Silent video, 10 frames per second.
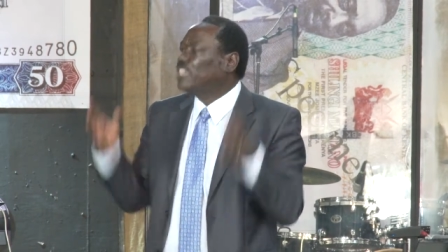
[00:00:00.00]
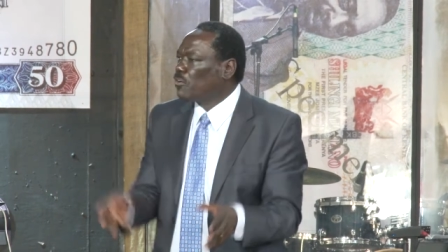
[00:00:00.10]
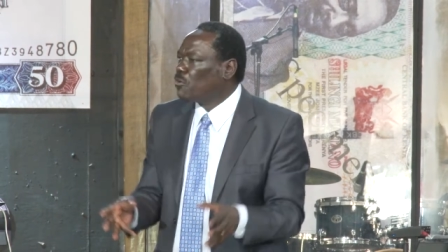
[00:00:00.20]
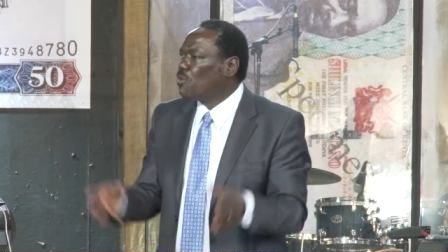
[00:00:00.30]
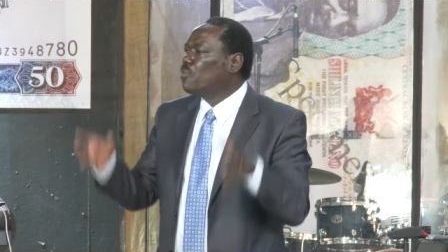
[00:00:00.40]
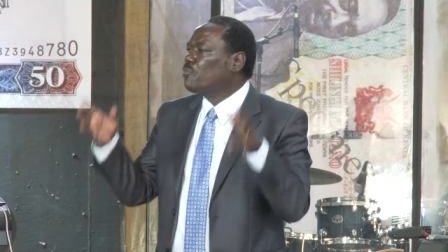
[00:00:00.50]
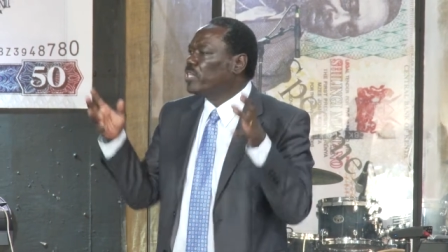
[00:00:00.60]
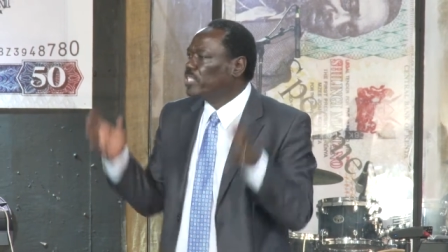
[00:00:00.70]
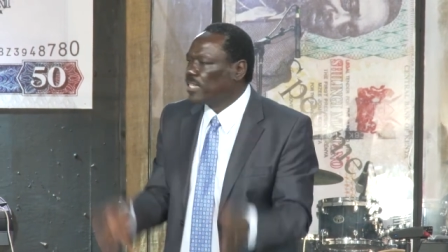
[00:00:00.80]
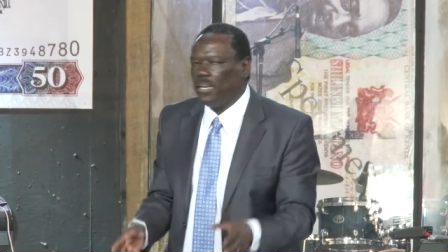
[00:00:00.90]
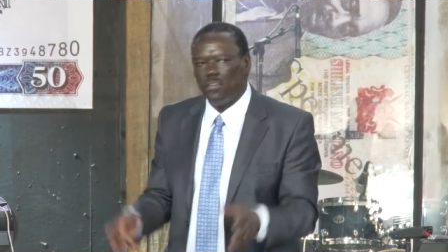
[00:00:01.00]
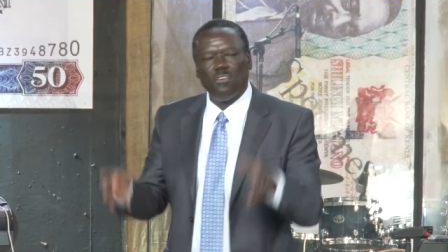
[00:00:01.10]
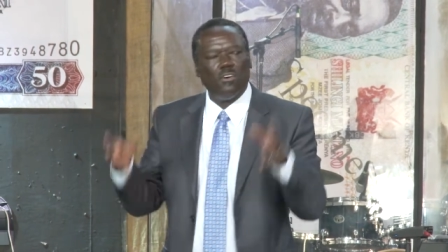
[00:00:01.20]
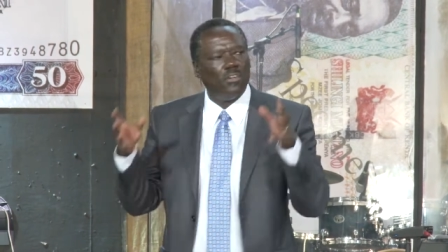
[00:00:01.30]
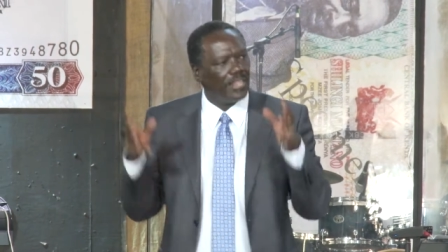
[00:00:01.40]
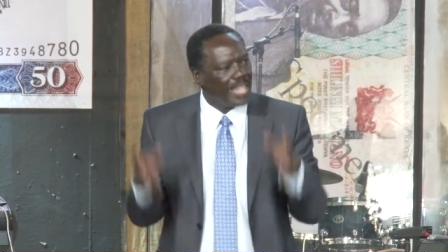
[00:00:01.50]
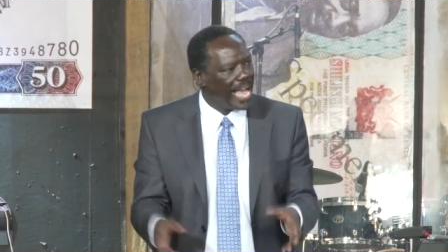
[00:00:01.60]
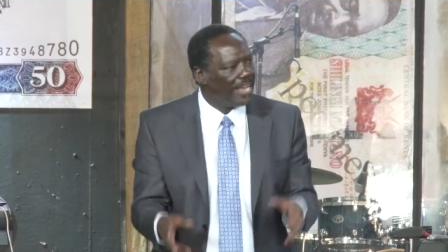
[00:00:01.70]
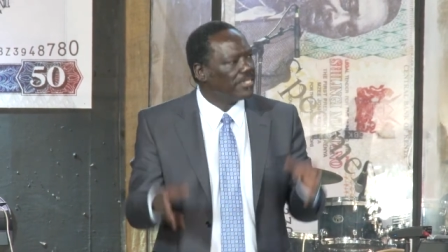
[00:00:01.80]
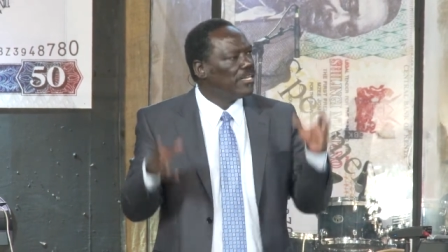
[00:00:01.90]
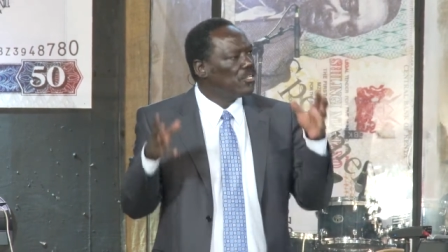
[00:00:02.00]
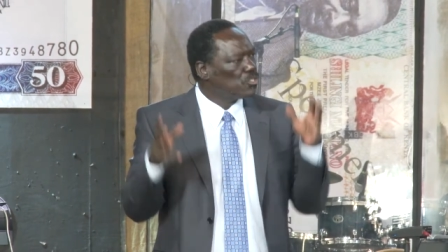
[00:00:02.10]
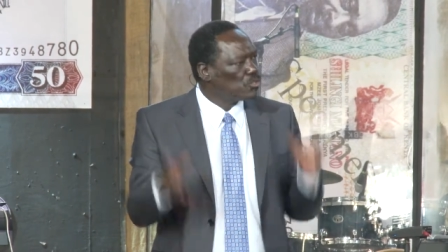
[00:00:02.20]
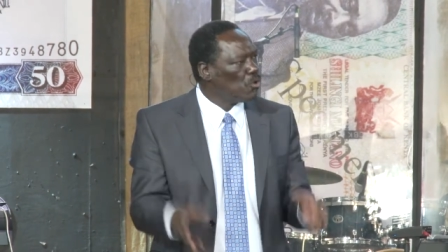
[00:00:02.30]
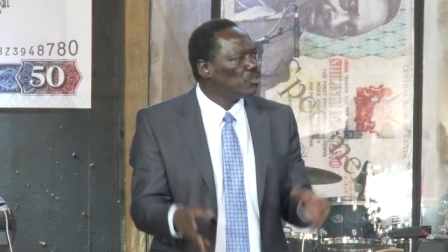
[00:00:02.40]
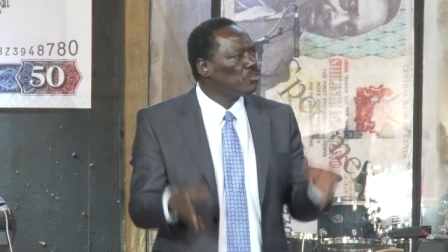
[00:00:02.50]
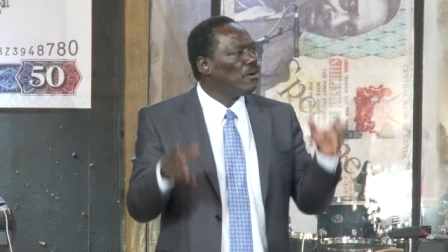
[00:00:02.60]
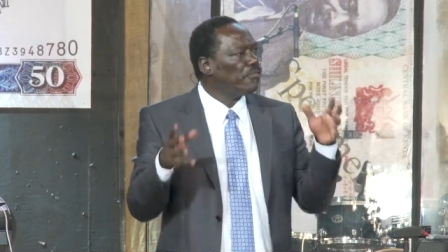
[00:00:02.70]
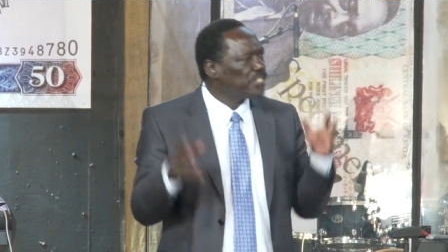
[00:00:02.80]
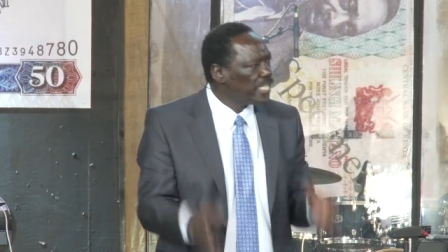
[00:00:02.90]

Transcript: zero return on that sort of